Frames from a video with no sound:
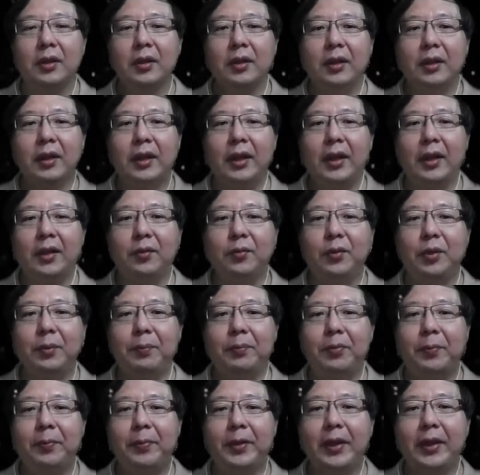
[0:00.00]
And we
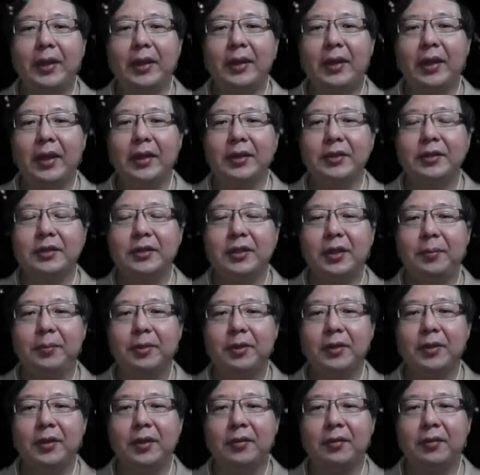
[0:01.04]
prepare a hash
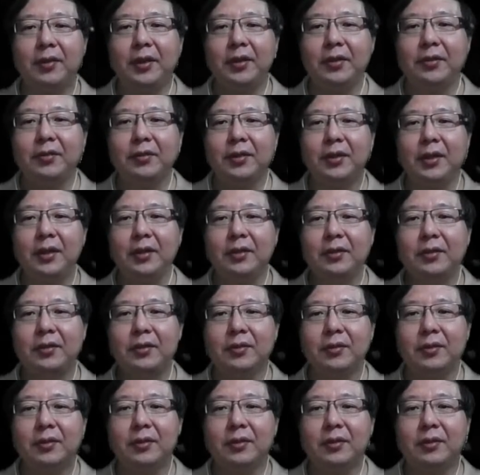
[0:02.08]
table array to link
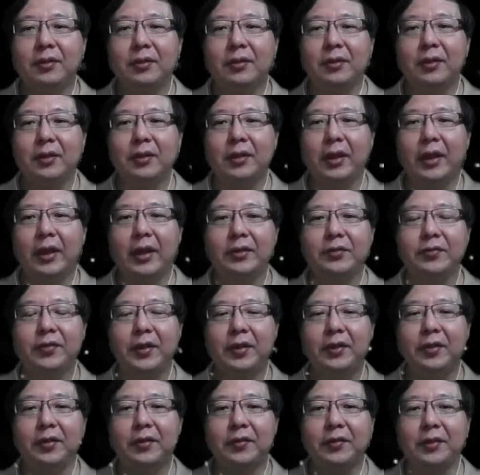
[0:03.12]
to the hash
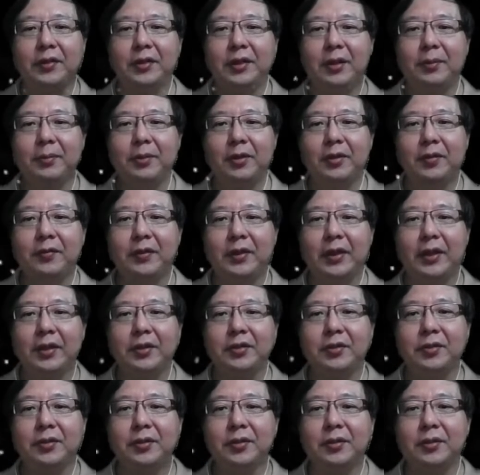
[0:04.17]
value of the table of the
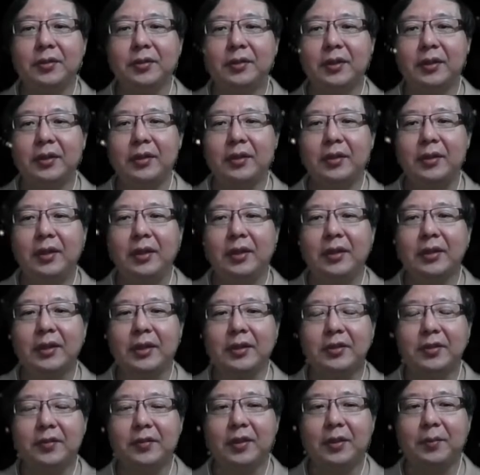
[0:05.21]
actual
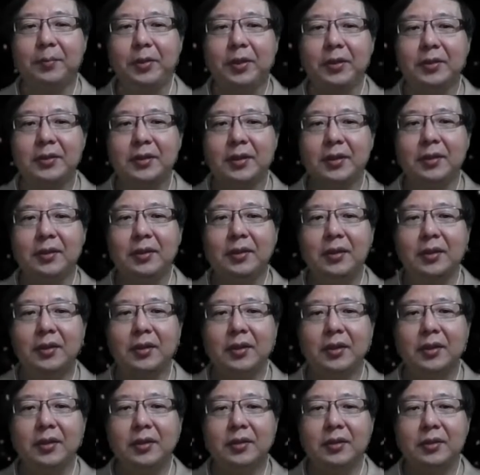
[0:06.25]
index of that person
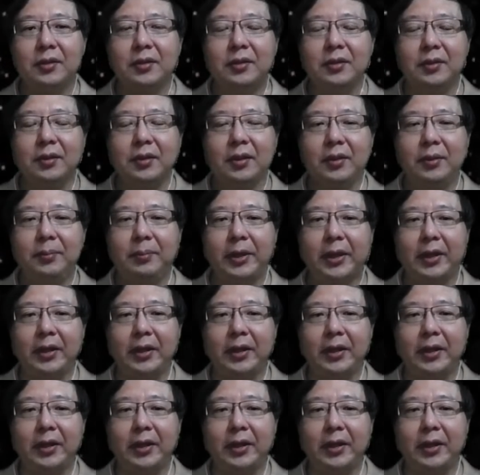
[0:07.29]
by